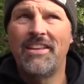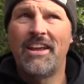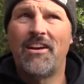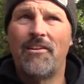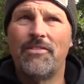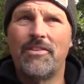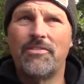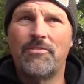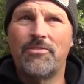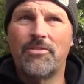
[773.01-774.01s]
Take off
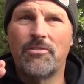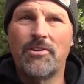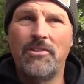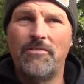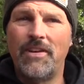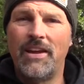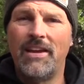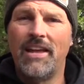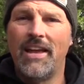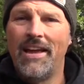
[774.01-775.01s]
another 30 feet.